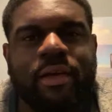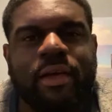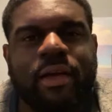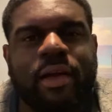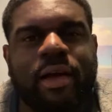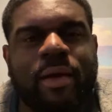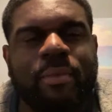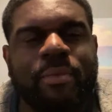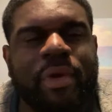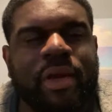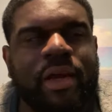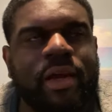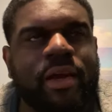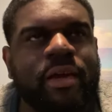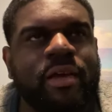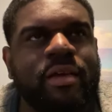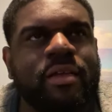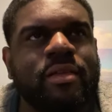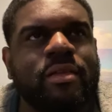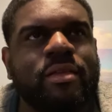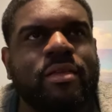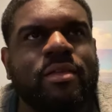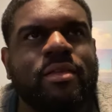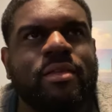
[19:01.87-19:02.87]
I
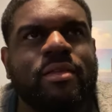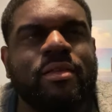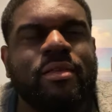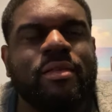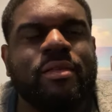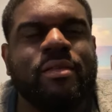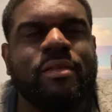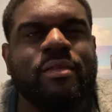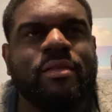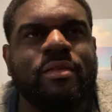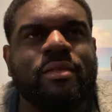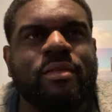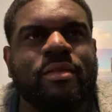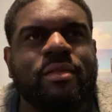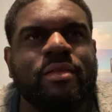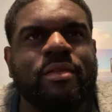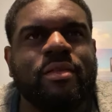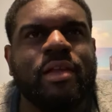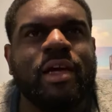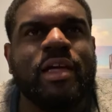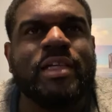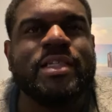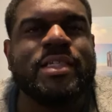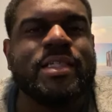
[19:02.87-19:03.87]
mean,
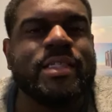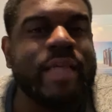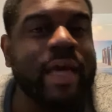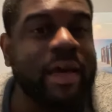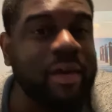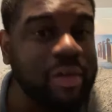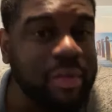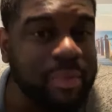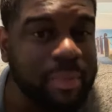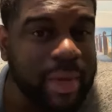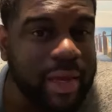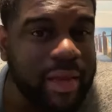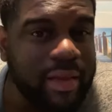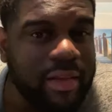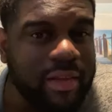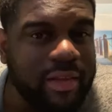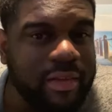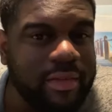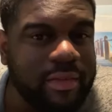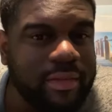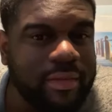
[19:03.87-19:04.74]
a settlement,